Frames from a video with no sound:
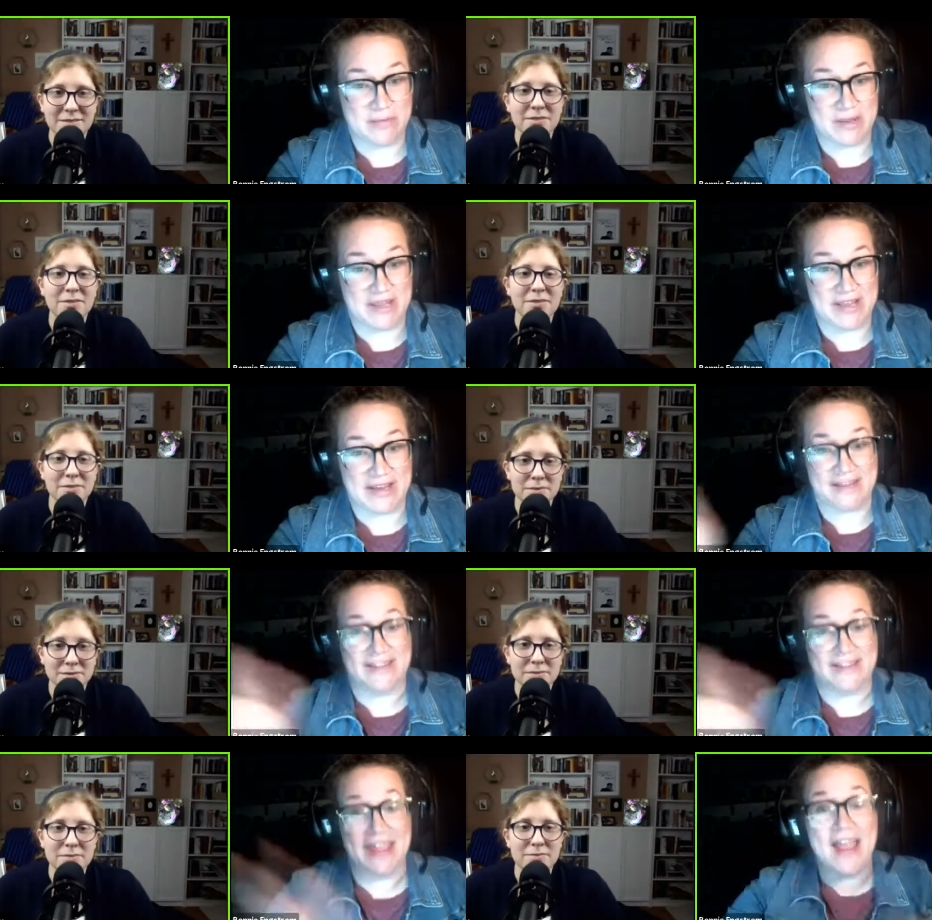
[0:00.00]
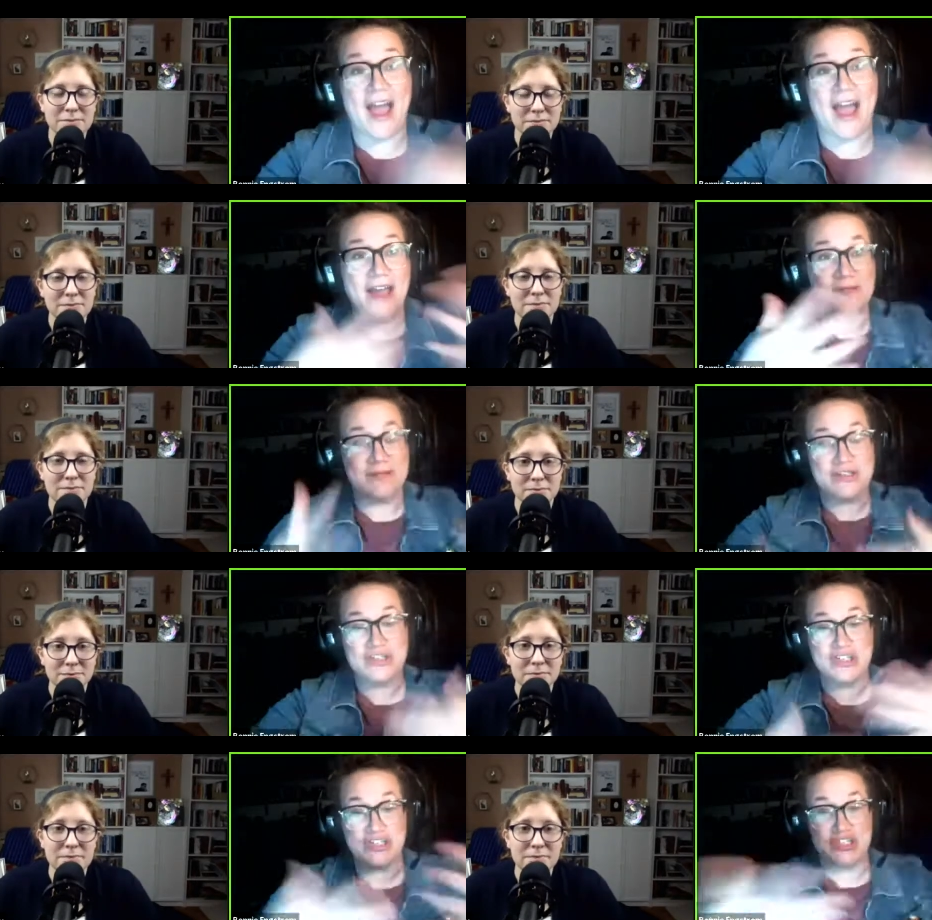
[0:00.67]
Speaker 1: beginning. Like I mm. was
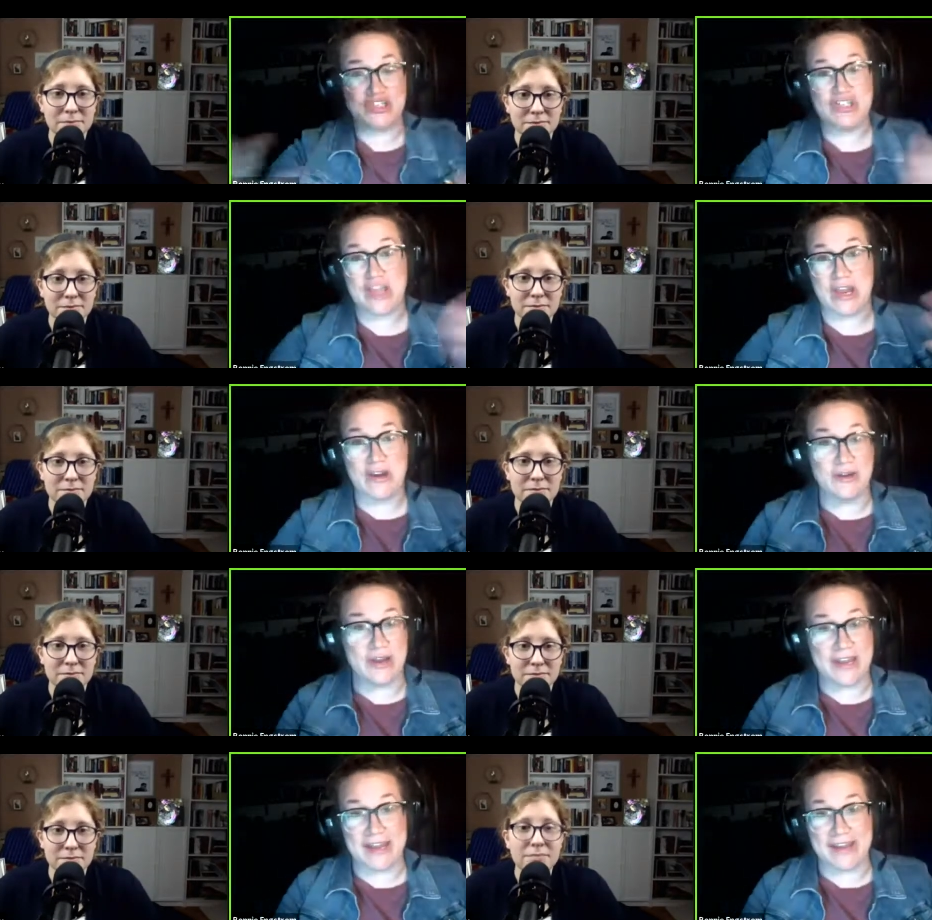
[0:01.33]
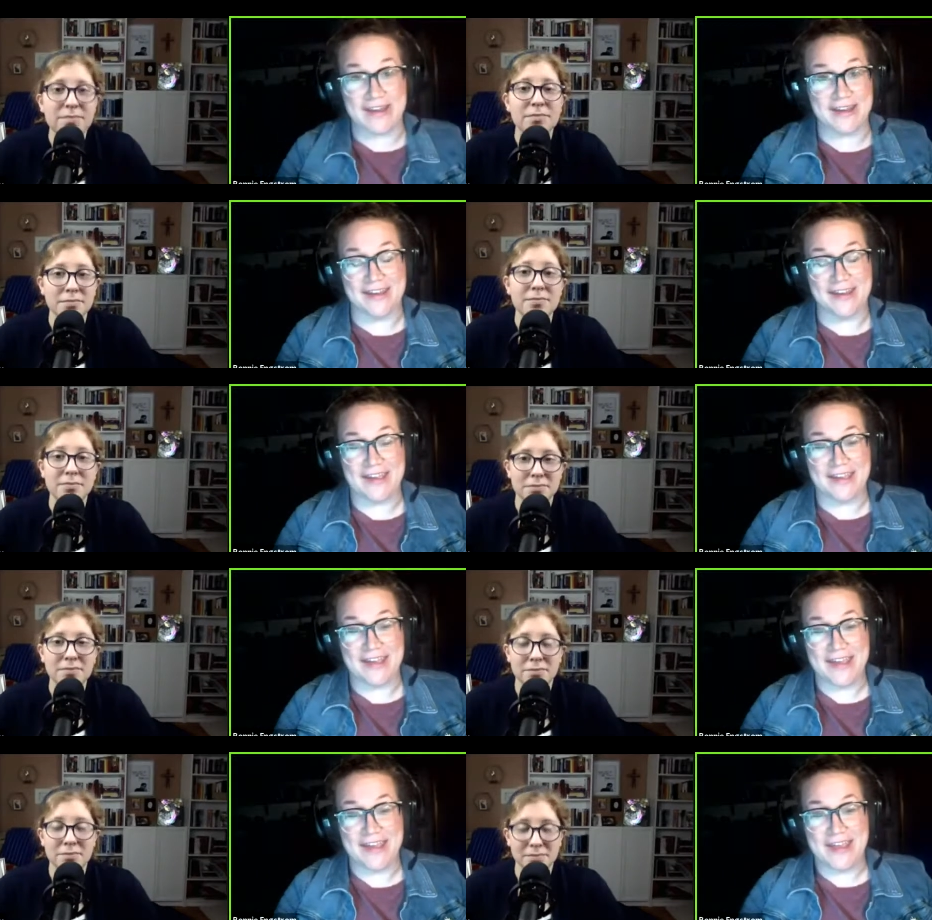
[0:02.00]
just sharing,
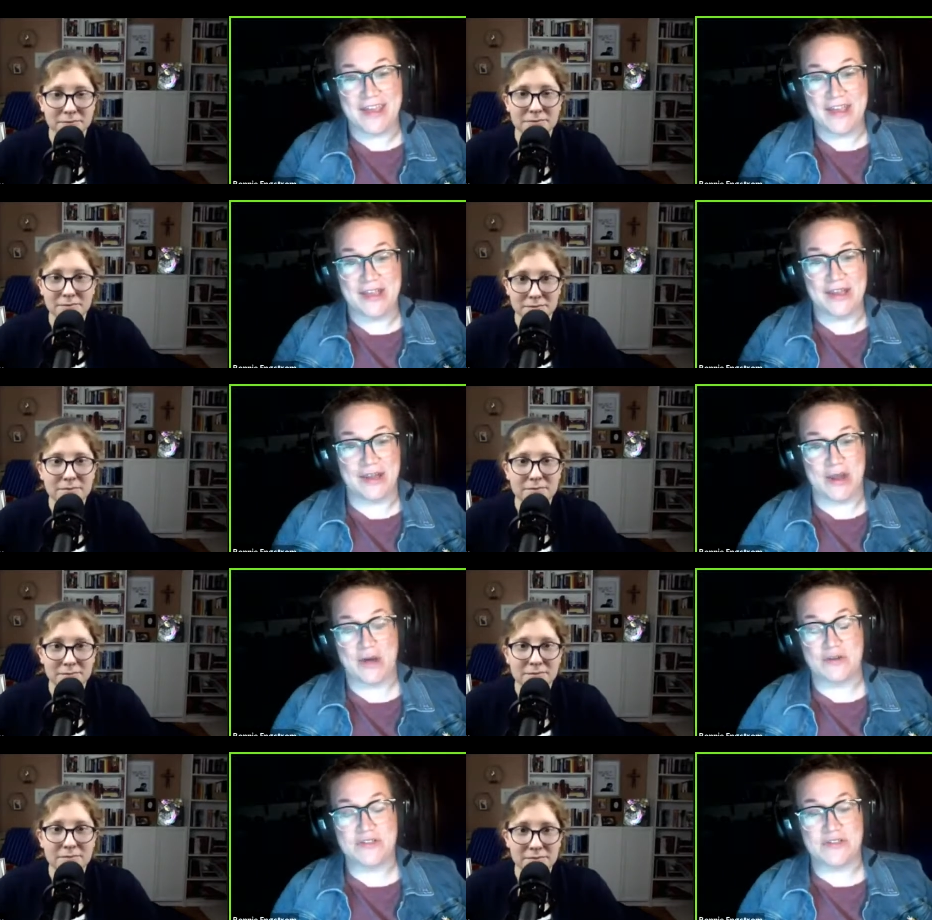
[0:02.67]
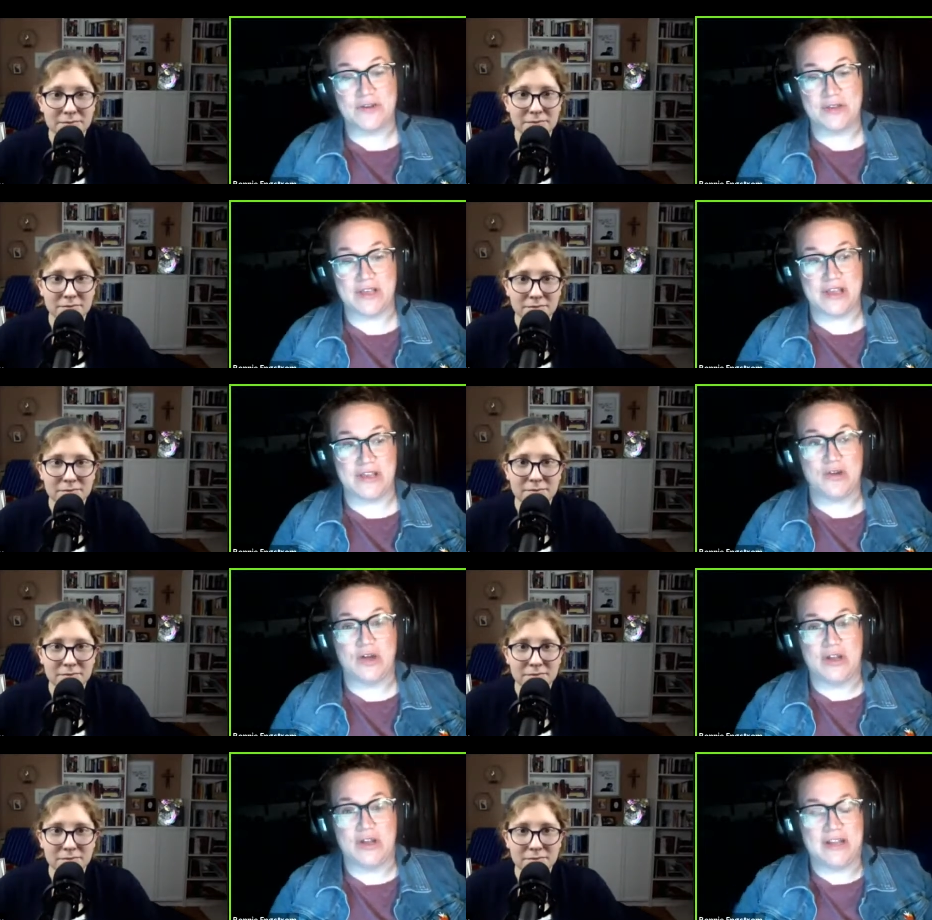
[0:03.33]
you know, so you
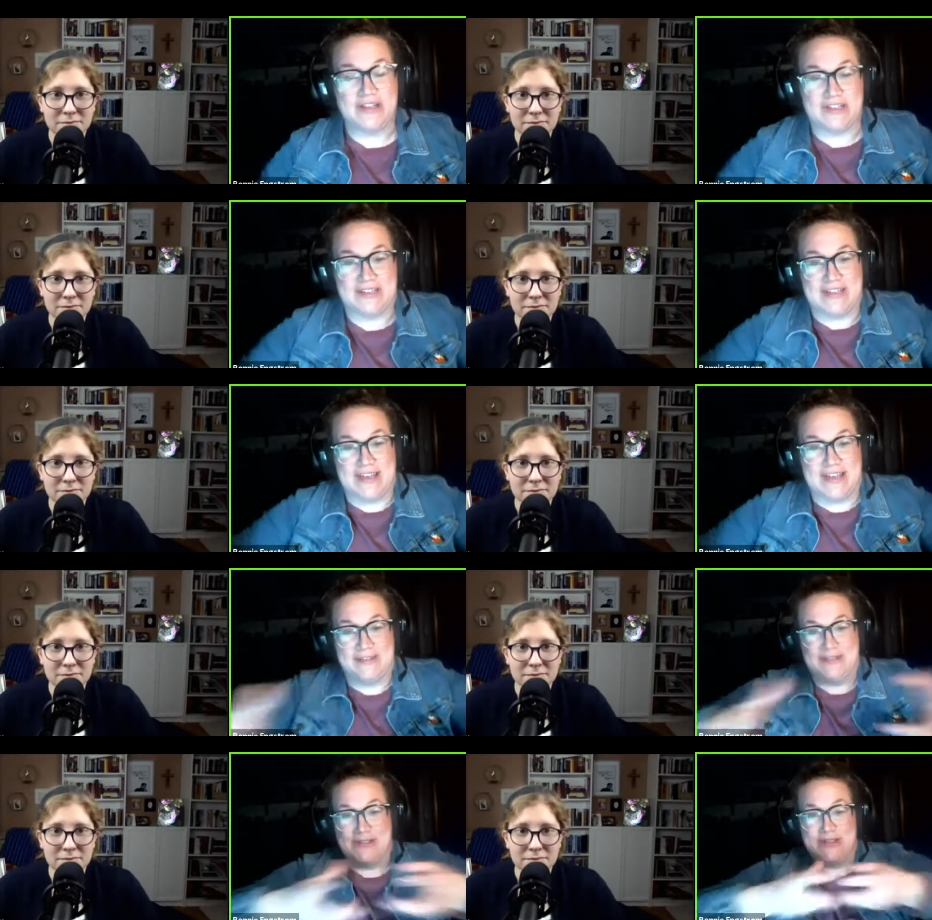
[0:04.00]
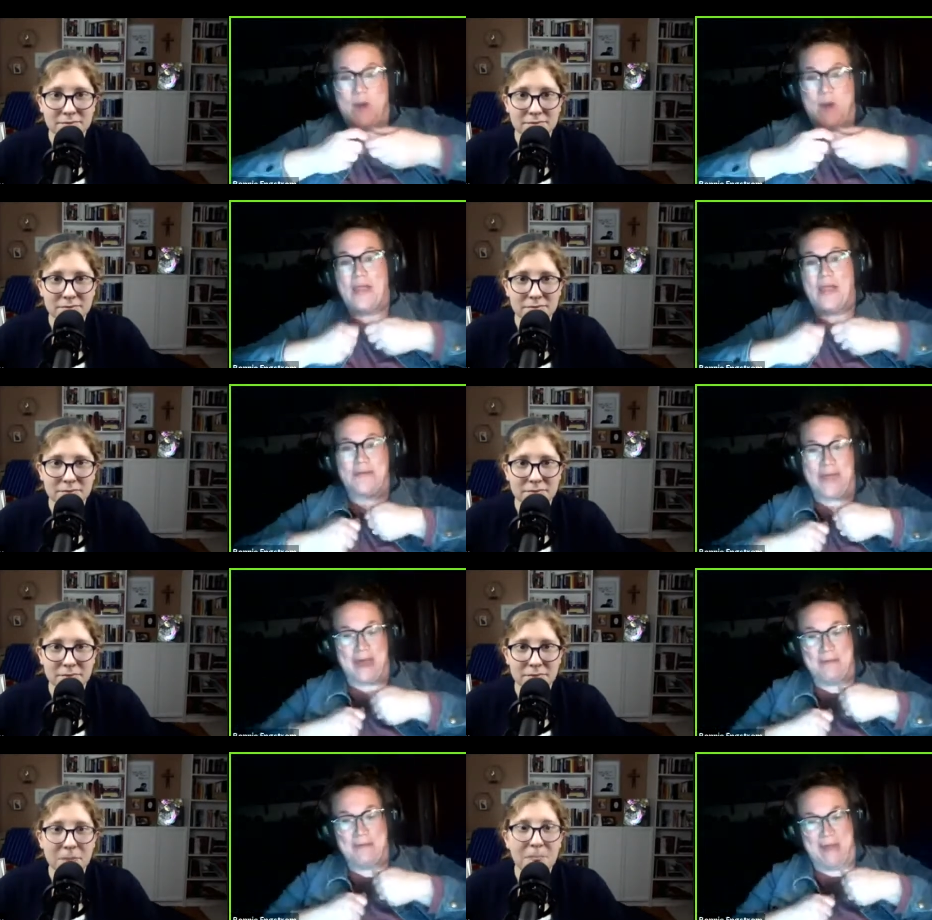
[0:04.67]
couldn't just like swallow
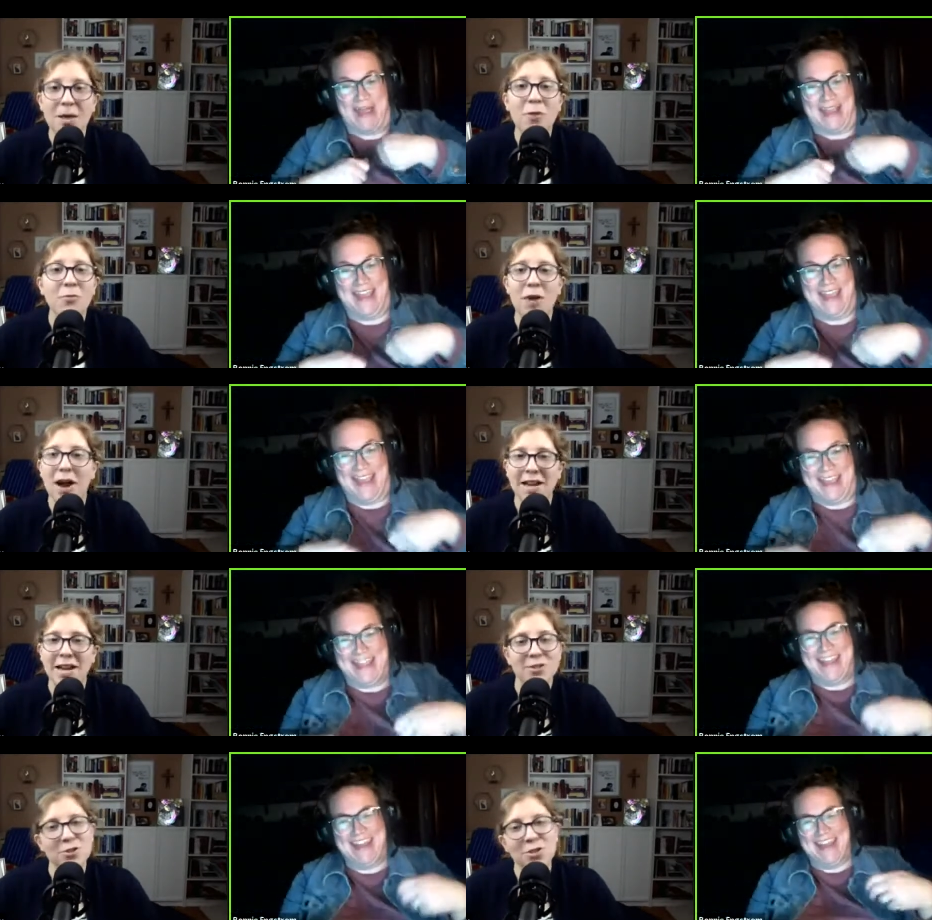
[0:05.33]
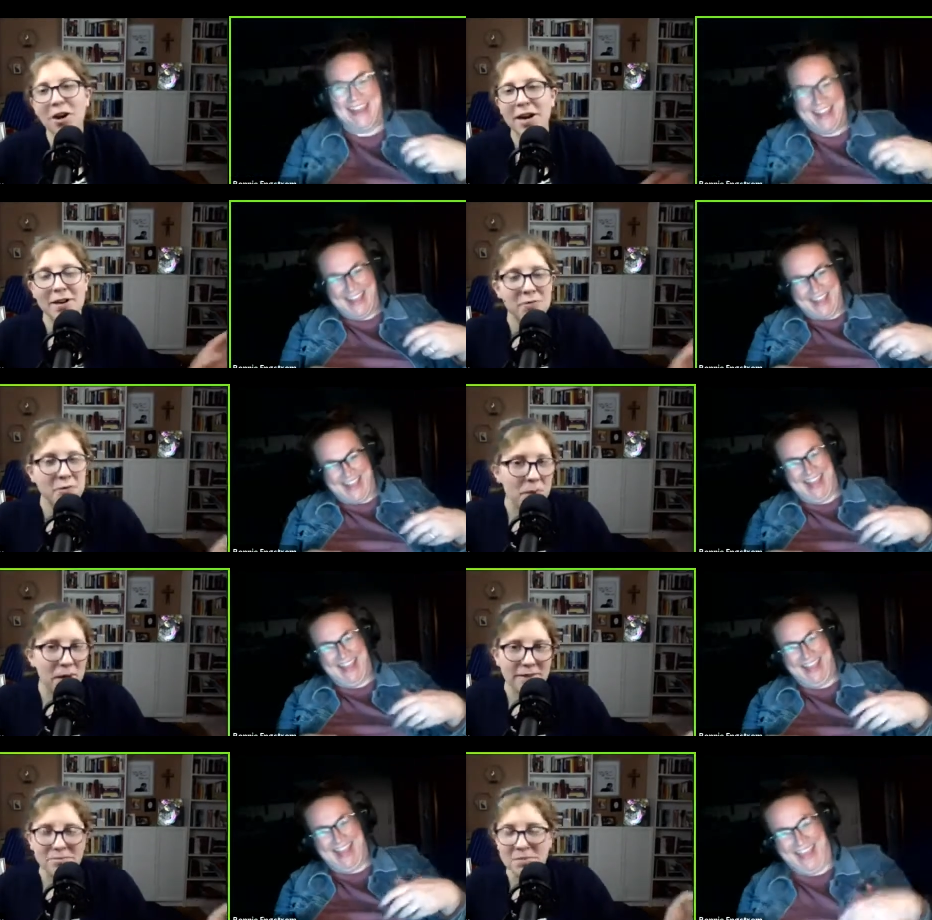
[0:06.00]
that back in. Right.
Speaker 2: Sorry
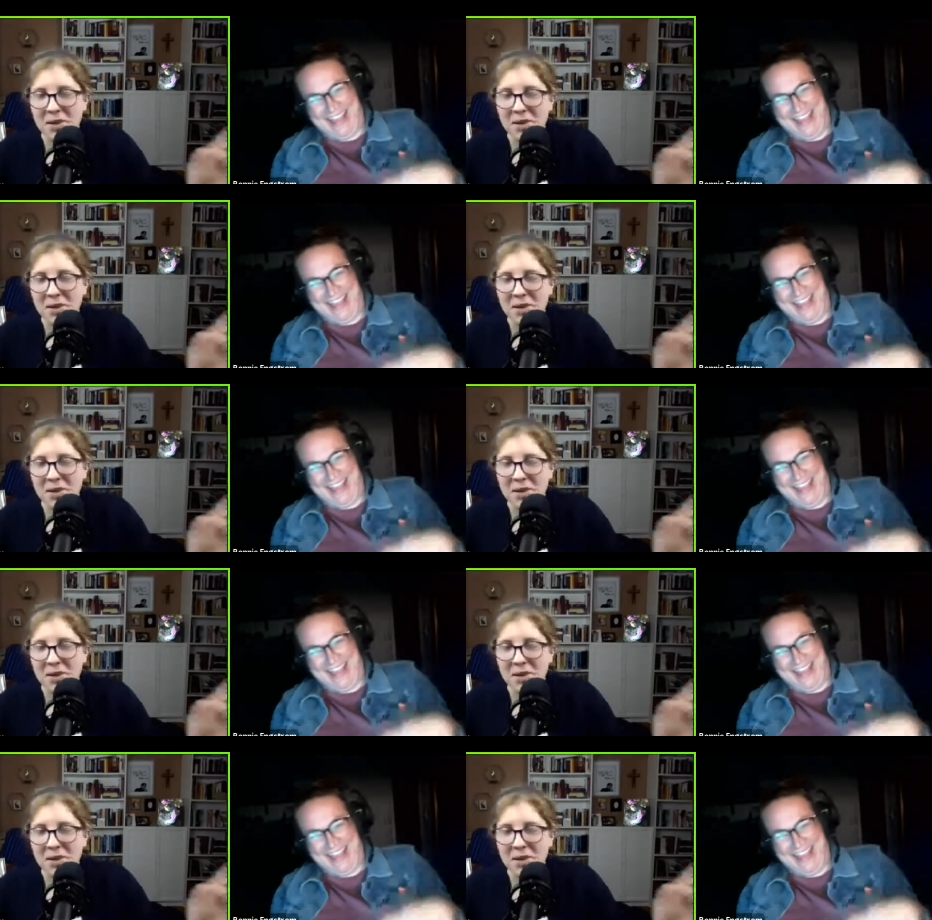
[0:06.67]
everyone.